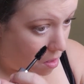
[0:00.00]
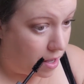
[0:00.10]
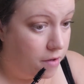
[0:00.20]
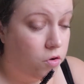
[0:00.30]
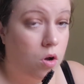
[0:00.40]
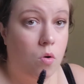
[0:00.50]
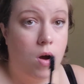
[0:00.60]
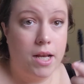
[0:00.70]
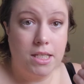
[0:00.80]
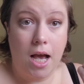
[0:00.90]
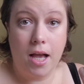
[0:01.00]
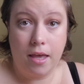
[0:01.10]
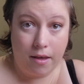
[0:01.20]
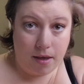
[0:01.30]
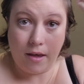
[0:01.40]
like I've got quite
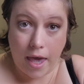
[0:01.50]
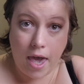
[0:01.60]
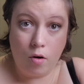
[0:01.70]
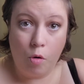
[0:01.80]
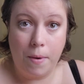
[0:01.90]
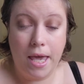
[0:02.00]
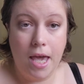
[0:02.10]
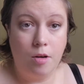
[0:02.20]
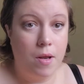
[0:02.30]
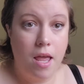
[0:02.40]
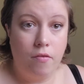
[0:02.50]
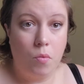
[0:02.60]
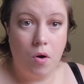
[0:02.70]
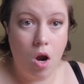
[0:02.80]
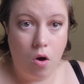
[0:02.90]
dark hair on my head, but
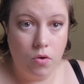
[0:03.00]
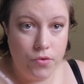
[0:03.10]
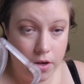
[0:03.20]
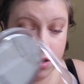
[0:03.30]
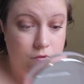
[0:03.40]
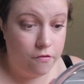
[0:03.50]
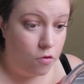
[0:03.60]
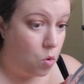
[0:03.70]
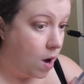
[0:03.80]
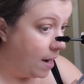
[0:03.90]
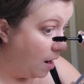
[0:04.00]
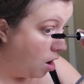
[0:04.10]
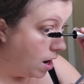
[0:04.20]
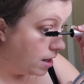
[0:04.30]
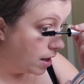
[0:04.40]
everywhere else it's quite
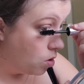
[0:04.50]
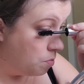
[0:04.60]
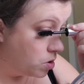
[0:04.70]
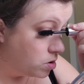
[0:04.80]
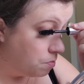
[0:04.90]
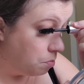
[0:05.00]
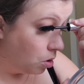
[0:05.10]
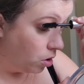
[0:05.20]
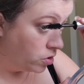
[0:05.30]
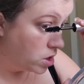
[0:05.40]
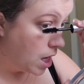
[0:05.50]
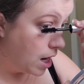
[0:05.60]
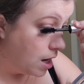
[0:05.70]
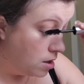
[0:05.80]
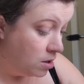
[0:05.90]
light, like almost a blonde
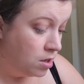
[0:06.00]
colour.